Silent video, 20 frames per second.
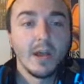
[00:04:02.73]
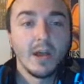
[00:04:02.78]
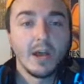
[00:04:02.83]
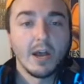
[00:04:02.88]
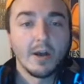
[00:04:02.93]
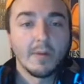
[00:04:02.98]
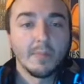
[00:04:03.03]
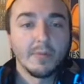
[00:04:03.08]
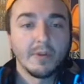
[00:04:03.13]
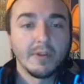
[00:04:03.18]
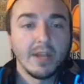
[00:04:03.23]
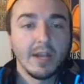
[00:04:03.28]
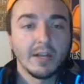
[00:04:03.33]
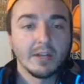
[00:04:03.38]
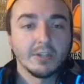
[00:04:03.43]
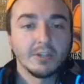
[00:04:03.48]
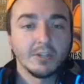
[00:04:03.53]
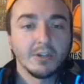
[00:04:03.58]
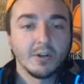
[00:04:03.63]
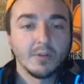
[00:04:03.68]
But
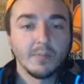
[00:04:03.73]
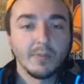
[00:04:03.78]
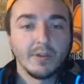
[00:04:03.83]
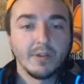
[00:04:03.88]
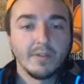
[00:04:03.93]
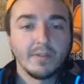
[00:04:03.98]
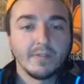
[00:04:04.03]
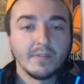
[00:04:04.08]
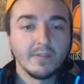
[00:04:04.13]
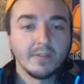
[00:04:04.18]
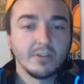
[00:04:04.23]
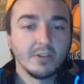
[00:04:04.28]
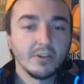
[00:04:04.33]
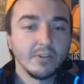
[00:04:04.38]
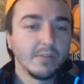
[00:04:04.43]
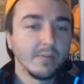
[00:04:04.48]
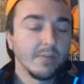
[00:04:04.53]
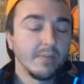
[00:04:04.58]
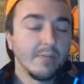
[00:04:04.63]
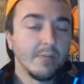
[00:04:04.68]
yeah, Shaddoll Beast,
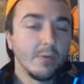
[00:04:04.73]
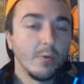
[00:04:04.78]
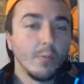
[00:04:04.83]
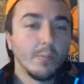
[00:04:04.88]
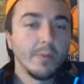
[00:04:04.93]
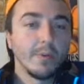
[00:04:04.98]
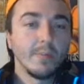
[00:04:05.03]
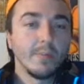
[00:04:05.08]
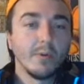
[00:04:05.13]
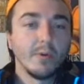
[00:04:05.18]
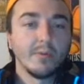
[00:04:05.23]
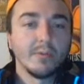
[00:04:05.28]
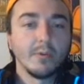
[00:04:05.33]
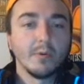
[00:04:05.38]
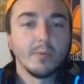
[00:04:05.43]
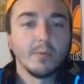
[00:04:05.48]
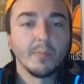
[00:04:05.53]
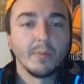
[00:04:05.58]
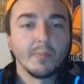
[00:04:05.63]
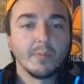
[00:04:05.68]
Schism. If you open both,
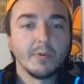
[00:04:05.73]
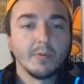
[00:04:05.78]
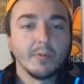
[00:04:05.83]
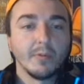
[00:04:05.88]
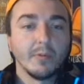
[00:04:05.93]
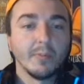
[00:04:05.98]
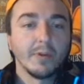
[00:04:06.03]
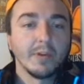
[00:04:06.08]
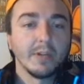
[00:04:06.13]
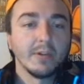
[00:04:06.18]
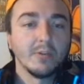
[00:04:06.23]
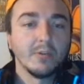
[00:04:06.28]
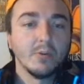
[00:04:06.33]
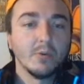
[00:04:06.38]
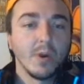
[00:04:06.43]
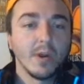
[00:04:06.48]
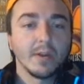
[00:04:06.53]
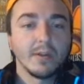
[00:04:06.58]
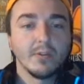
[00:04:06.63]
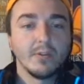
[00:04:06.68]
you open both. Opening
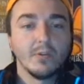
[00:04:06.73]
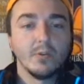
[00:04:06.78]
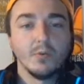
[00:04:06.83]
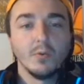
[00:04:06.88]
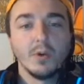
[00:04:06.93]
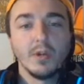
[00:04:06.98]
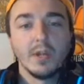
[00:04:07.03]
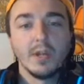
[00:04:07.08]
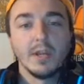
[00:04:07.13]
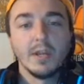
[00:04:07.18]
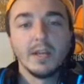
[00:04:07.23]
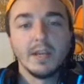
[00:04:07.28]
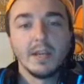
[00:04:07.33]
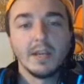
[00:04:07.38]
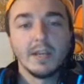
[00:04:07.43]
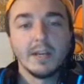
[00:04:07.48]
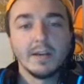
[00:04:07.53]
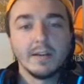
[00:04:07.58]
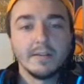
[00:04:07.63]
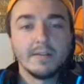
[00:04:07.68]
2 out of 2
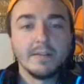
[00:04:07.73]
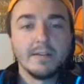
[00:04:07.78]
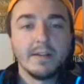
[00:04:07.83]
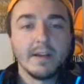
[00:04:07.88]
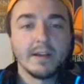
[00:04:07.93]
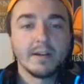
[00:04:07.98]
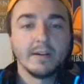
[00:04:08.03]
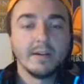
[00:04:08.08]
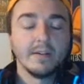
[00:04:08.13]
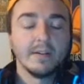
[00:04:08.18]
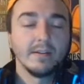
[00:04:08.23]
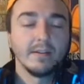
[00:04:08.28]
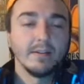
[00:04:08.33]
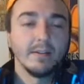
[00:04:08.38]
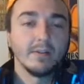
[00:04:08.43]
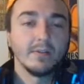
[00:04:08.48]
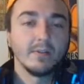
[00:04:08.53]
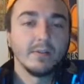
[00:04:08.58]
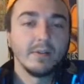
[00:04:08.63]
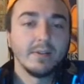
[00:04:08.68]
in a deck,
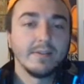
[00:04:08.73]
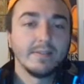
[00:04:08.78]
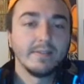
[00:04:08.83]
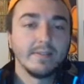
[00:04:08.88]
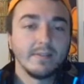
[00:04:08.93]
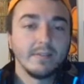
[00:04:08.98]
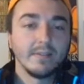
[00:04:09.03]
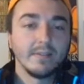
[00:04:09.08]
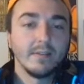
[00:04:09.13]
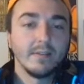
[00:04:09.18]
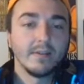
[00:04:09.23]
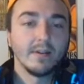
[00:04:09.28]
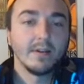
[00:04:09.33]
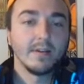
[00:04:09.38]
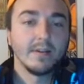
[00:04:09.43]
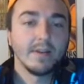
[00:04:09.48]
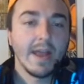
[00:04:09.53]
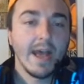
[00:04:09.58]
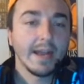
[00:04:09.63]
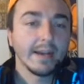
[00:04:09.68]
you know, it's
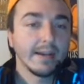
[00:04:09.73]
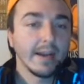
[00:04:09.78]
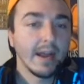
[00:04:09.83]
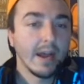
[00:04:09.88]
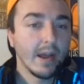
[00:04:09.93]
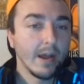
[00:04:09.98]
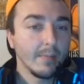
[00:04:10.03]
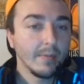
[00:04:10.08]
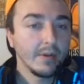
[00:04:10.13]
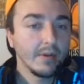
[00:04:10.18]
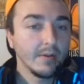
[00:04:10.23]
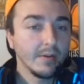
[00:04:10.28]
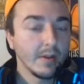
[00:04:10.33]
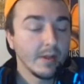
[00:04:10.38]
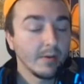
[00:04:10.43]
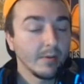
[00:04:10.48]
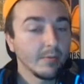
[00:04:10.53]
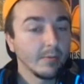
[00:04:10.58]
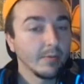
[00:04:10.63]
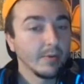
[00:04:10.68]
not common.
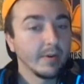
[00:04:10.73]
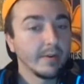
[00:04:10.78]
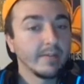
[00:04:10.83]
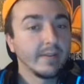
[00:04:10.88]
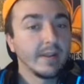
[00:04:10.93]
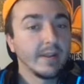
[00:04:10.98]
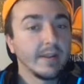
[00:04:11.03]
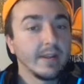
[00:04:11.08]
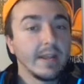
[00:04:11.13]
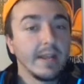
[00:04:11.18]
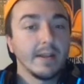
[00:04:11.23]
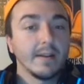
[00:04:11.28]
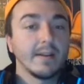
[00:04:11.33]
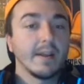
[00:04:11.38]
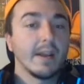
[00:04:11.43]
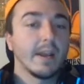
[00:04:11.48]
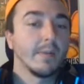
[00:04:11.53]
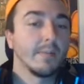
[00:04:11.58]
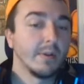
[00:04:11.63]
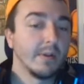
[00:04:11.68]
I don't want to say it can't
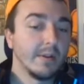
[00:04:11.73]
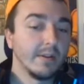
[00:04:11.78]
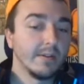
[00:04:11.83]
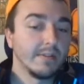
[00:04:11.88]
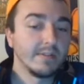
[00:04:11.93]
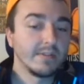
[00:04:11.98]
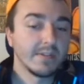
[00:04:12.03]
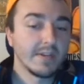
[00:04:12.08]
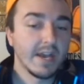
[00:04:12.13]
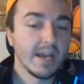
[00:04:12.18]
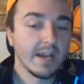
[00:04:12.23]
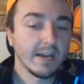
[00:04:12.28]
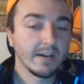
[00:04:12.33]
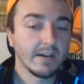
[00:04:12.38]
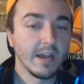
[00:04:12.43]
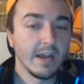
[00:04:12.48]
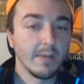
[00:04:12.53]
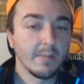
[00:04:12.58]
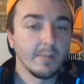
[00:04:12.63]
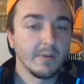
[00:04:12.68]
happen. It's just not
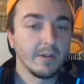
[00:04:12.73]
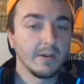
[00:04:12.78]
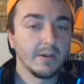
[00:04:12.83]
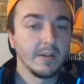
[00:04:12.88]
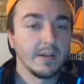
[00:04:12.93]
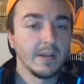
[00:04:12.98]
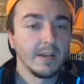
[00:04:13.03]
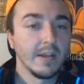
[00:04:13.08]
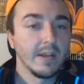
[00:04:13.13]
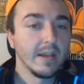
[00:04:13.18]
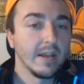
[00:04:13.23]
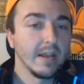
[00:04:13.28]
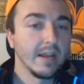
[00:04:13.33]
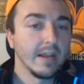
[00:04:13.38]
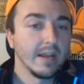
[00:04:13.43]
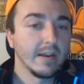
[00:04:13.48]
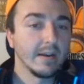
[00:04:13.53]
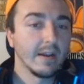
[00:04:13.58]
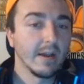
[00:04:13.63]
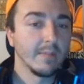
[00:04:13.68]
common,
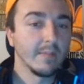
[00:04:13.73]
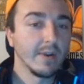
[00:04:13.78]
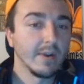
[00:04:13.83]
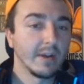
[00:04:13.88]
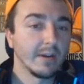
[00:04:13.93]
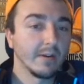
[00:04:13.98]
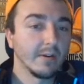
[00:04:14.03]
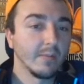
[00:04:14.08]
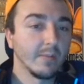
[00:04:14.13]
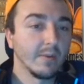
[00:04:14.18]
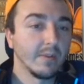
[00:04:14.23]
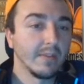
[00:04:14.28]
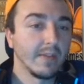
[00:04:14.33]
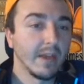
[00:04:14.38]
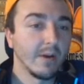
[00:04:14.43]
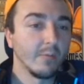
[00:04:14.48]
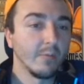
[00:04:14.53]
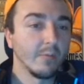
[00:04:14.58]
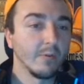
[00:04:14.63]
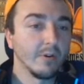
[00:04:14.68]
and I'm not going to be
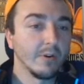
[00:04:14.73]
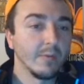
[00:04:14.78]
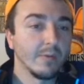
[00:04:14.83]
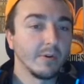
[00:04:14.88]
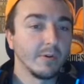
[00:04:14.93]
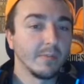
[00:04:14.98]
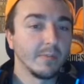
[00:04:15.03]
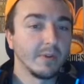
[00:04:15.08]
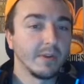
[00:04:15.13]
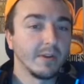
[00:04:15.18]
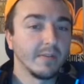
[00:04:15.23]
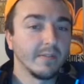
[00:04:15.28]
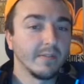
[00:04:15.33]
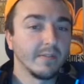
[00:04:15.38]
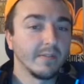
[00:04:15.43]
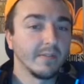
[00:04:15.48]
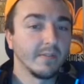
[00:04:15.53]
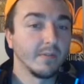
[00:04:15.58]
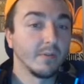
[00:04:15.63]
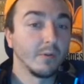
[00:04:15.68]
that worried about it
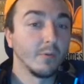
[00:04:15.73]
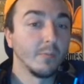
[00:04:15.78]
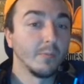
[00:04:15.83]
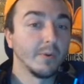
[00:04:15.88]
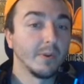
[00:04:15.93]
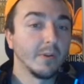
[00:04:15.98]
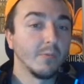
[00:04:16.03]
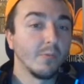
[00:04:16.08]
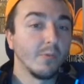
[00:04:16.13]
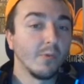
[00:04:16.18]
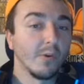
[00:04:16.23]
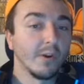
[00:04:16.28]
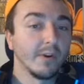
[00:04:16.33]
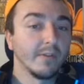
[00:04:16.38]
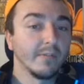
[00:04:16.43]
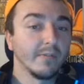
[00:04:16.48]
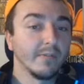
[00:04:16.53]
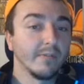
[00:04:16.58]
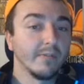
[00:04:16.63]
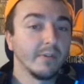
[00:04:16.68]
because opening
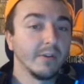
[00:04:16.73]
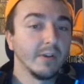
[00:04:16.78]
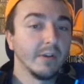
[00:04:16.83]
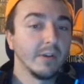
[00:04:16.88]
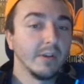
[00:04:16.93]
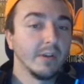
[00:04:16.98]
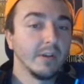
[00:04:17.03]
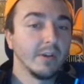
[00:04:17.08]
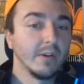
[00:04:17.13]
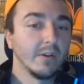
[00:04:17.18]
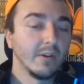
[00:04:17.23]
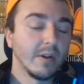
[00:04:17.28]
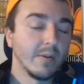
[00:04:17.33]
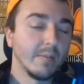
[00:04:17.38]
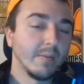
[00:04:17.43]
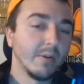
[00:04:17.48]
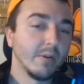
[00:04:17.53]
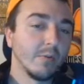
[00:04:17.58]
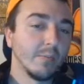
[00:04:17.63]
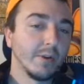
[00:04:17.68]

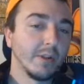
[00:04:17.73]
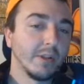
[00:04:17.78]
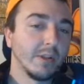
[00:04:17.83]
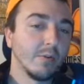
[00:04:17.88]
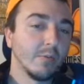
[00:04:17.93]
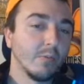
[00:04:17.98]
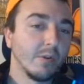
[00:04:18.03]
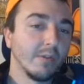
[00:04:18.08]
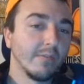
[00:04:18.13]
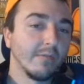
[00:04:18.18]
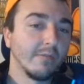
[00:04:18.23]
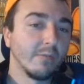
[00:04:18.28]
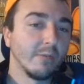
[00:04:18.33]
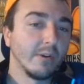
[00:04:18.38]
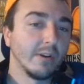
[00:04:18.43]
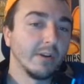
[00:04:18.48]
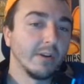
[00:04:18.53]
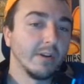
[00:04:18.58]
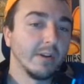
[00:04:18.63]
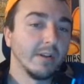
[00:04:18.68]
your 1 of
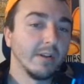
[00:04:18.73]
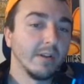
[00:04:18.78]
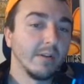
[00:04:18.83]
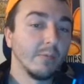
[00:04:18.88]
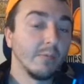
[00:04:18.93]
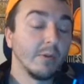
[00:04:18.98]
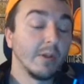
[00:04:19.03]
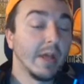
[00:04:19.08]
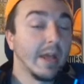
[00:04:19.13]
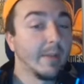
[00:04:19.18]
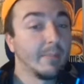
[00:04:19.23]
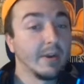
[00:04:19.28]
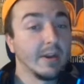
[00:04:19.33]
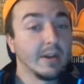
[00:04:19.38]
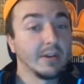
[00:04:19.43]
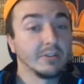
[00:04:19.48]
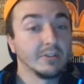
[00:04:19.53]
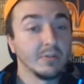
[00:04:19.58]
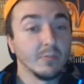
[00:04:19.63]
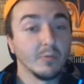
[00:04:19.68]
1 will happen
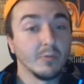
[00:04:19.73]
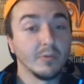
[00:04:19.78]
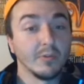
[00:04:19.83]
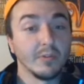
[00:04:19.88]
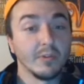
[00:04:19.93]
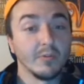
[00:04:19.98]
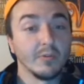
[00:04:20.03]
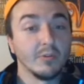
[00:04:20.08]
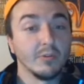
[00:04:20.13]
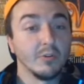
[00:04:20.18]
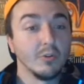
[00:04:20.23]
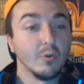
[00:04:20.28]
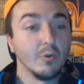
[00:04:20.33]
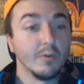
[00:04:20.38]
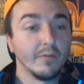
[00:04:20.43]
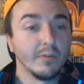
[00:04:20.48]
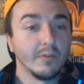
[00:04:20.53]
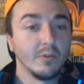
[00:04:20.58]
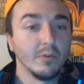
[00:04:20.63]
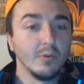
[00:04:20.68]
actually more than 2
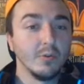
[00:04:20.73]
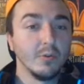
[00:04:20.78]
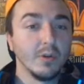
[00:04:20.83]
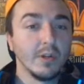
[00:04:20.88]
of 2.